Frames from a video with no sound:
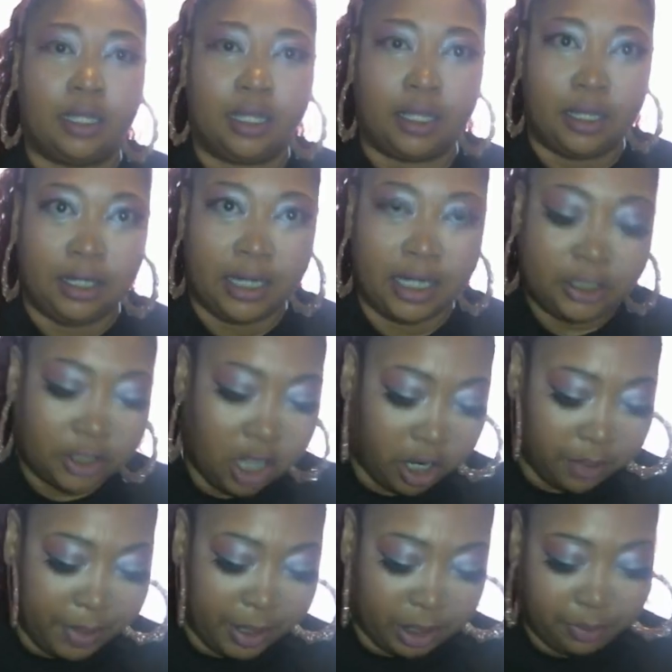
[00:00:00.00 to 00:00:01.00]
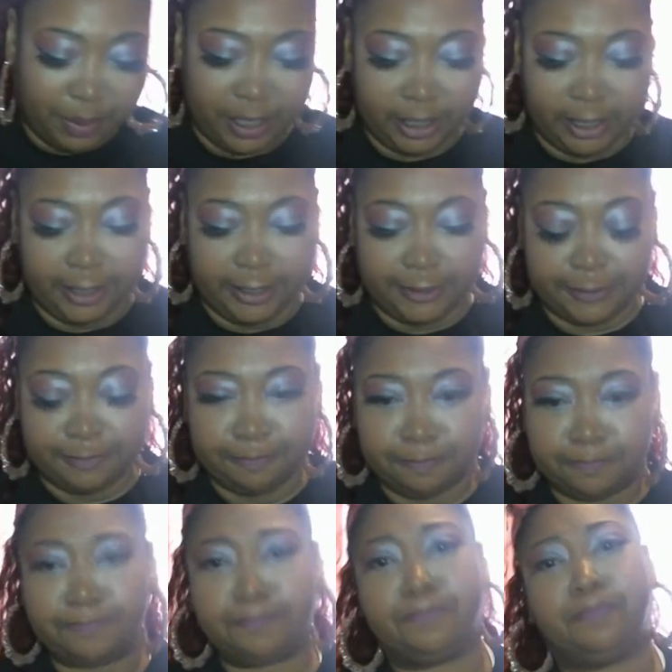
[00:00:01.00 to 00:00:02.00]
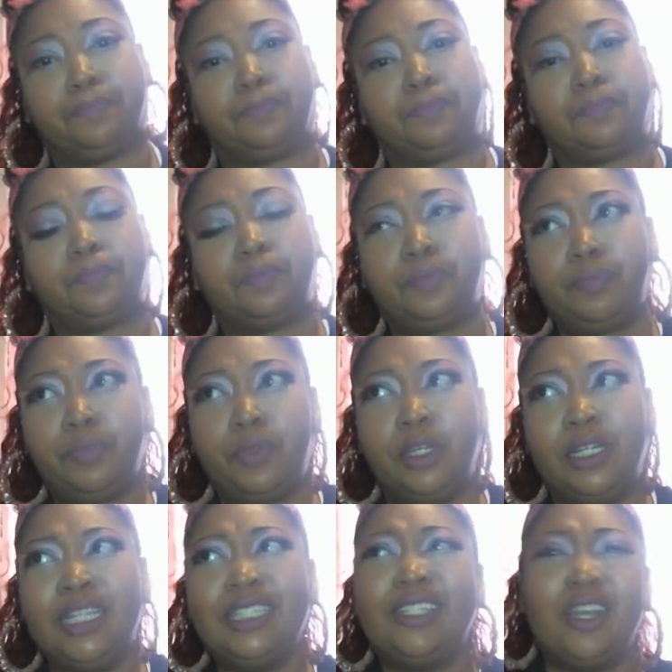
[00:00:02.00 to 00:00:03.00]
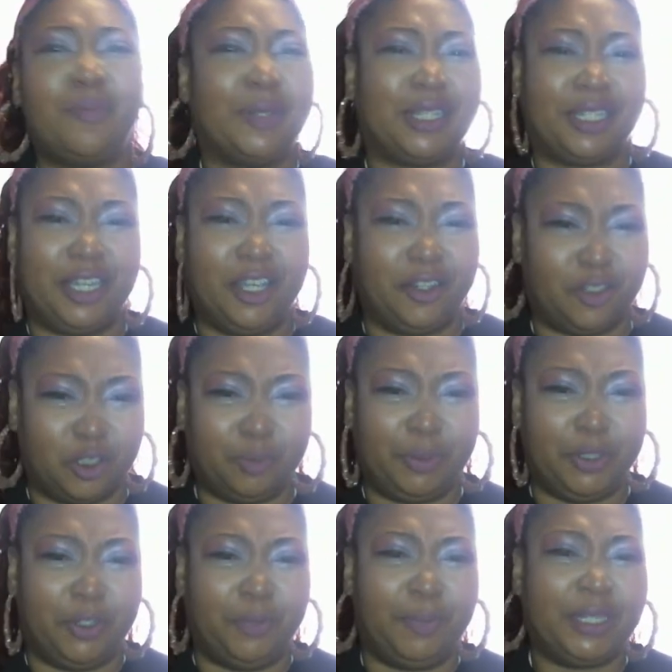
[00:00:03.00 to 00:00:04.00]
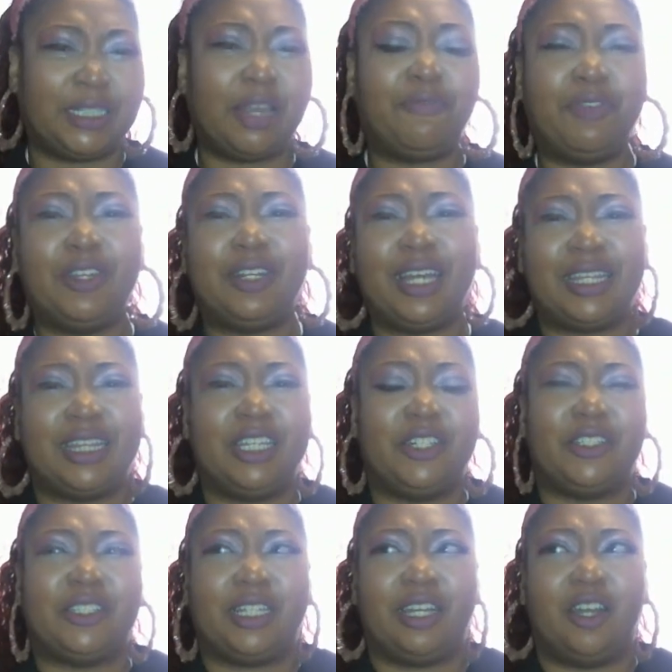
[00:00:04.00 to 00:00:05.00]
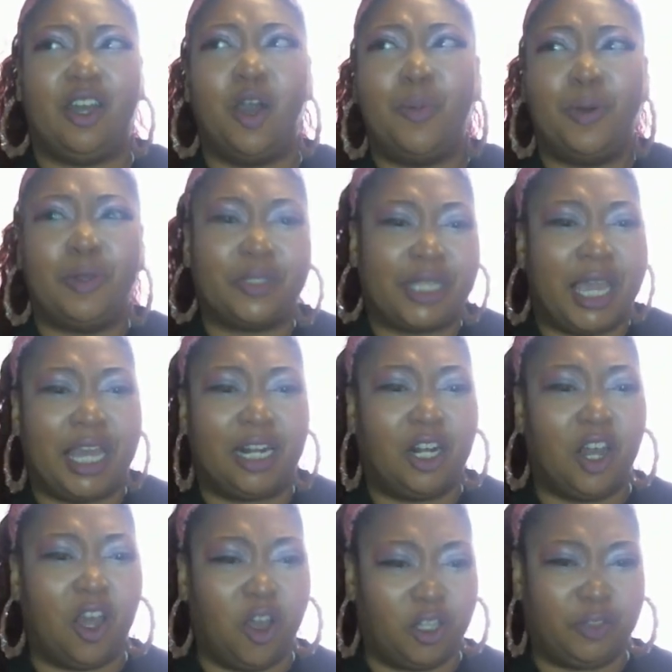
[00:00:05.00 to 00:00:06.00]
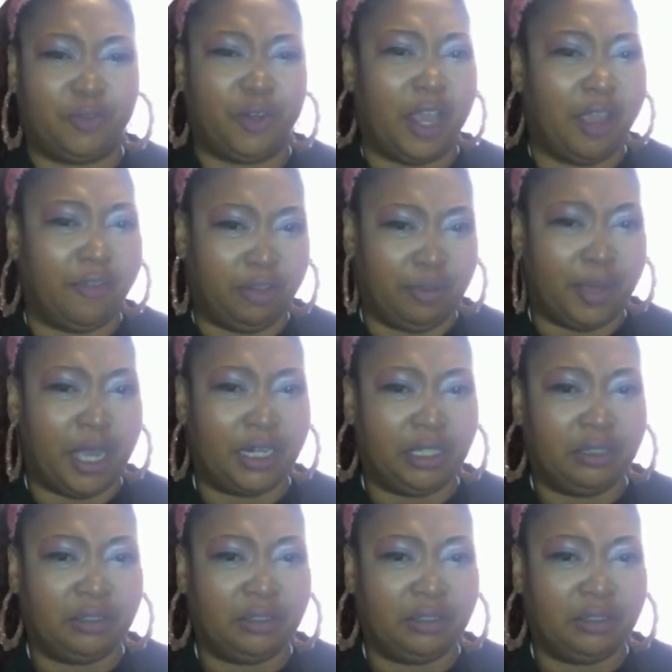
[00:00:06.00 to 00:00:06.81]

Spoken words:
Let's talk about the Pink Ladies. Let's talk about the characters, period, because I feel like there's almost analogs for everybody.